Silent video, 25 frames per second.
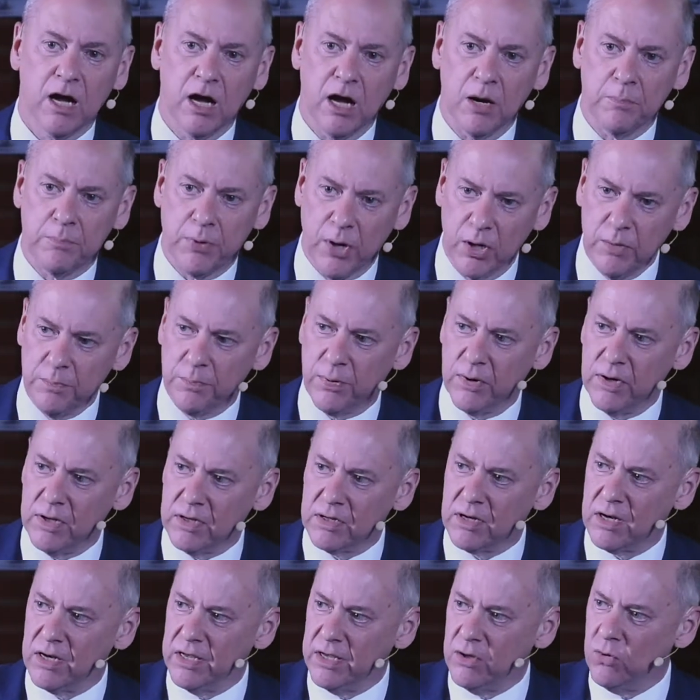
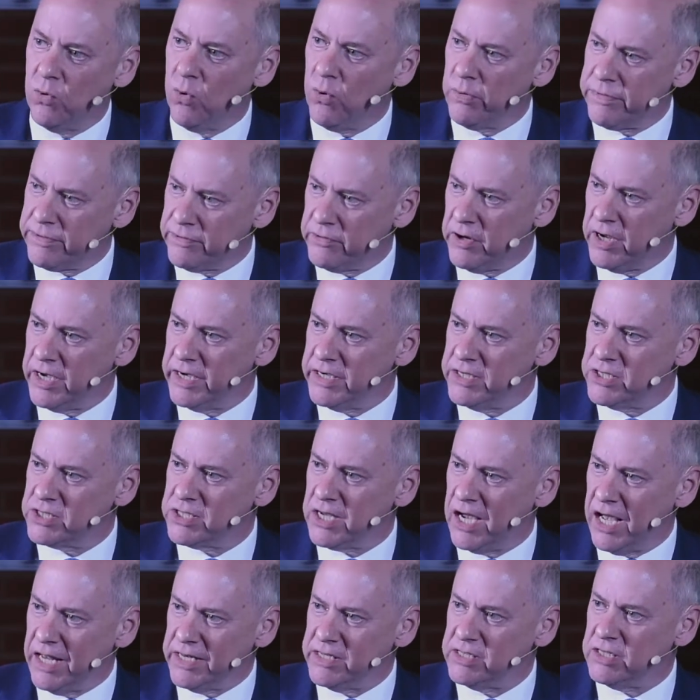appropriately authorized
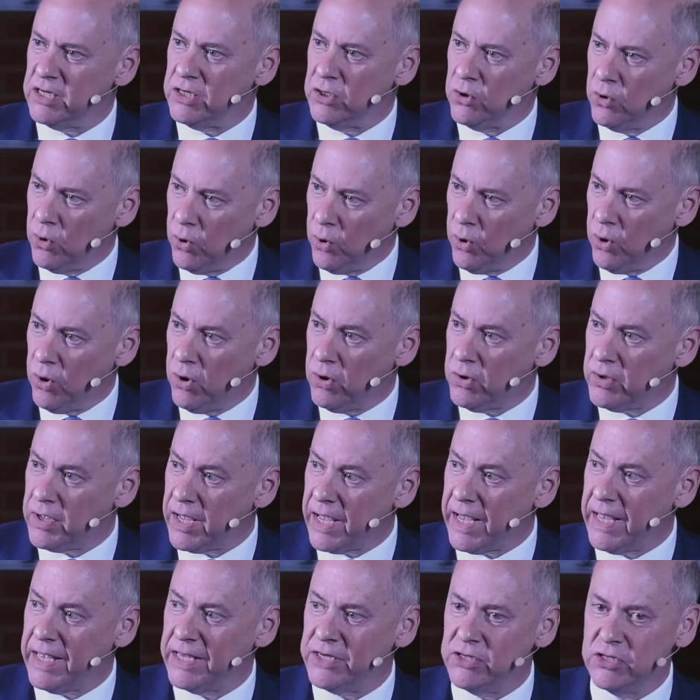under law
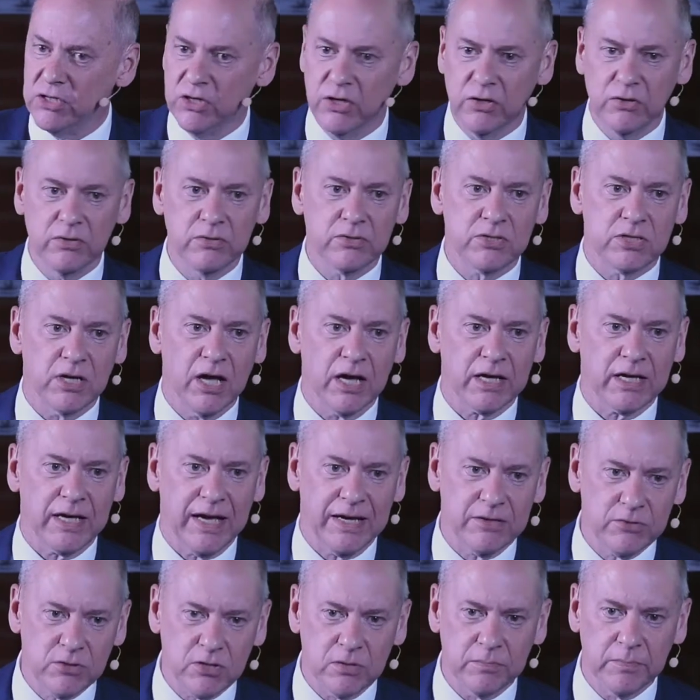and used
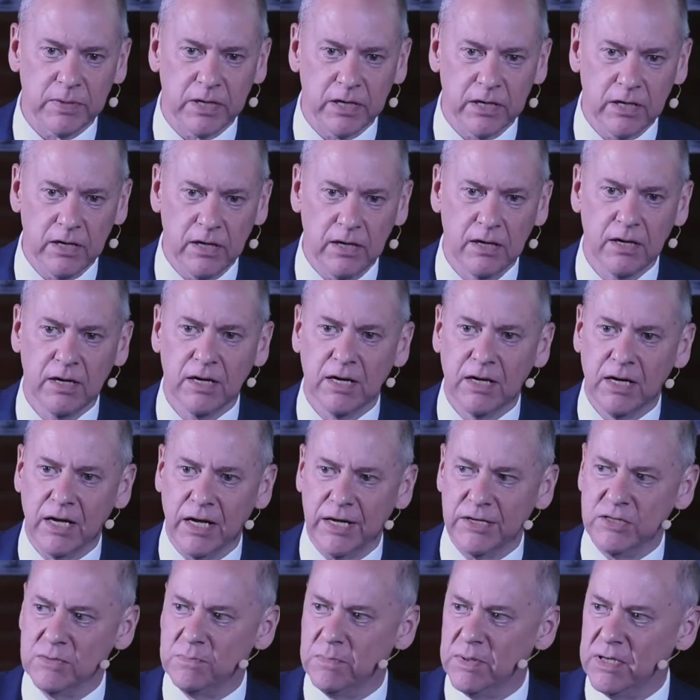accountably,
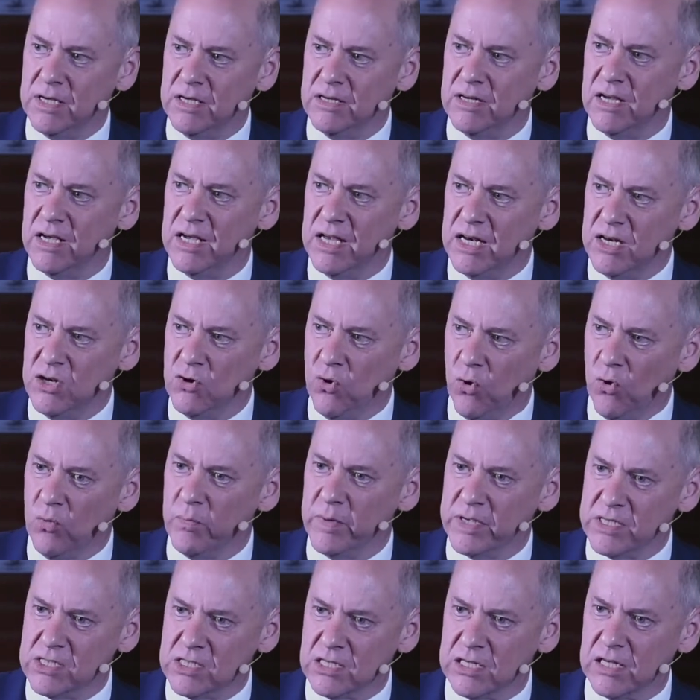has been
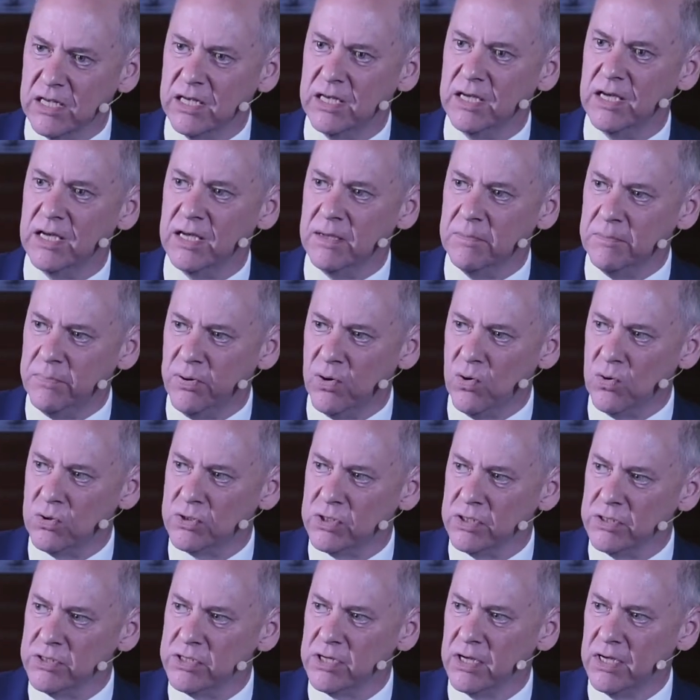enormously
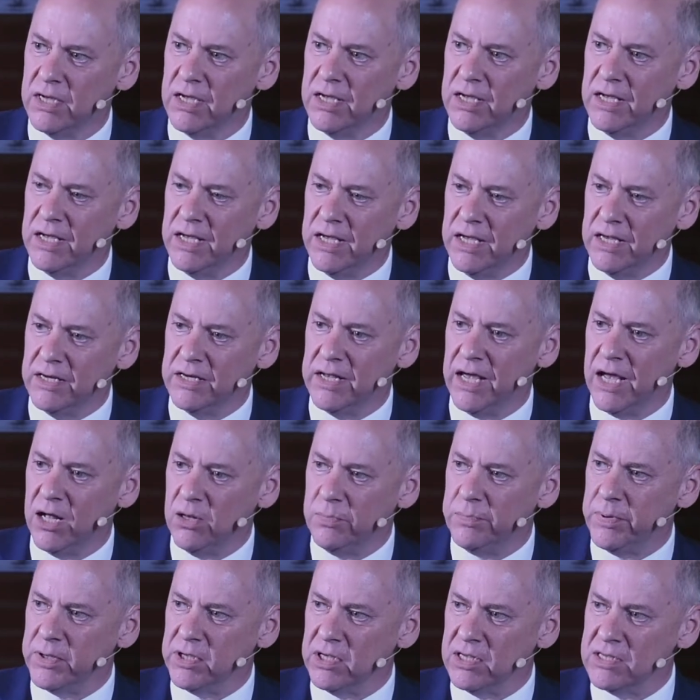important in
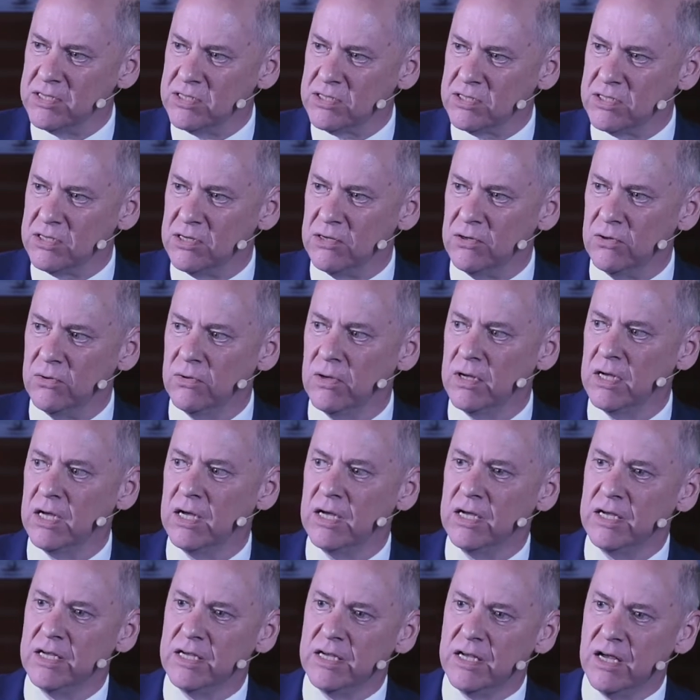helping us to
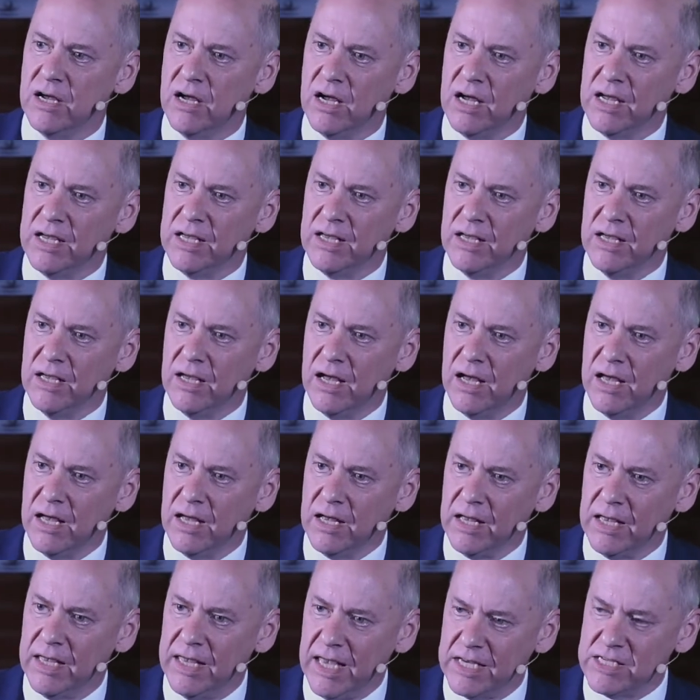
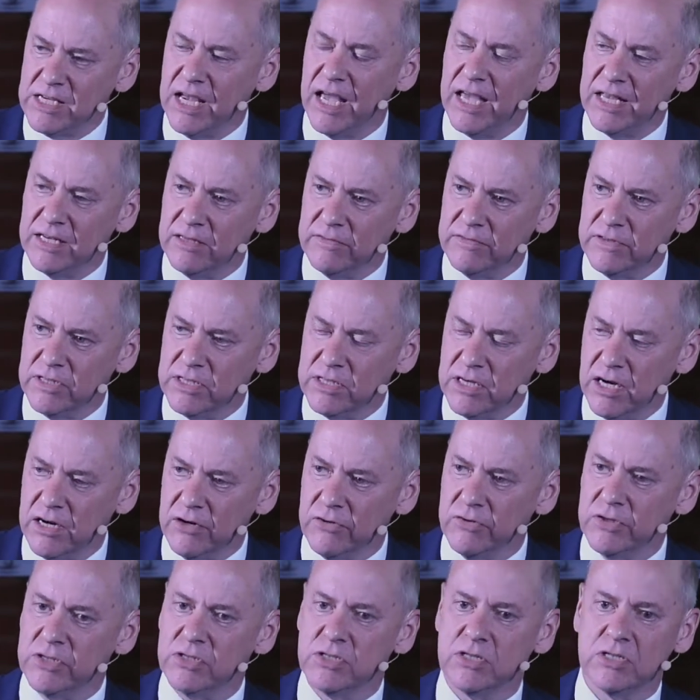get ahead of the
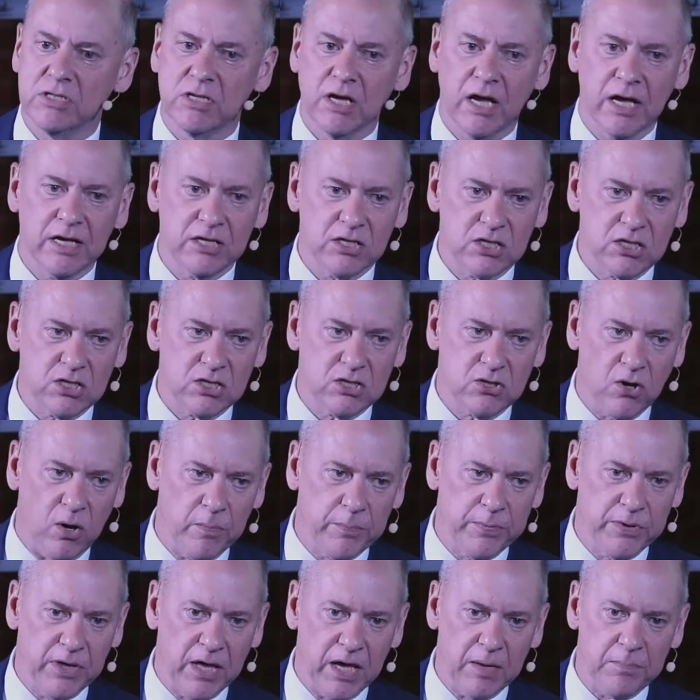terrorists,
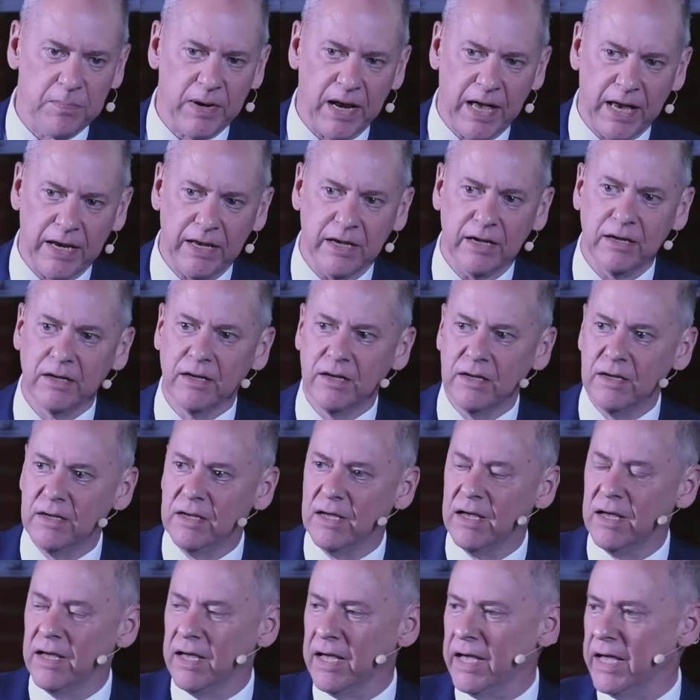stop their planning,
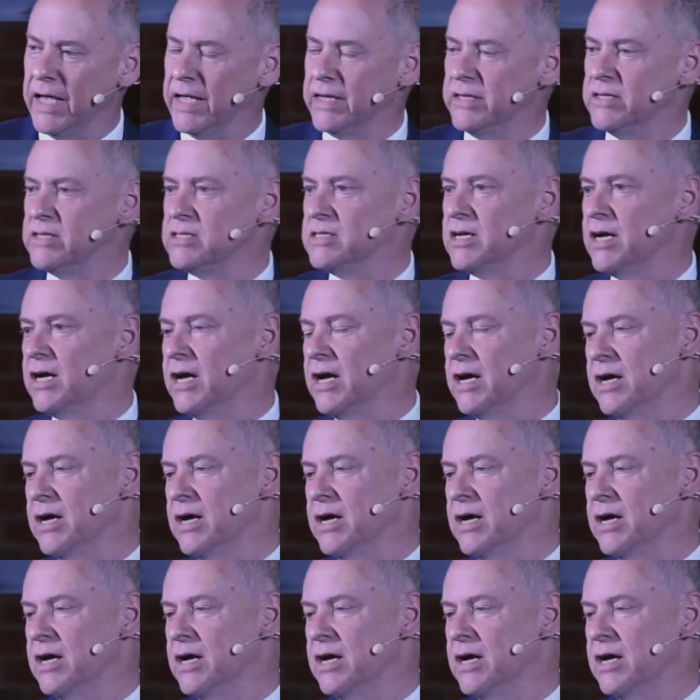and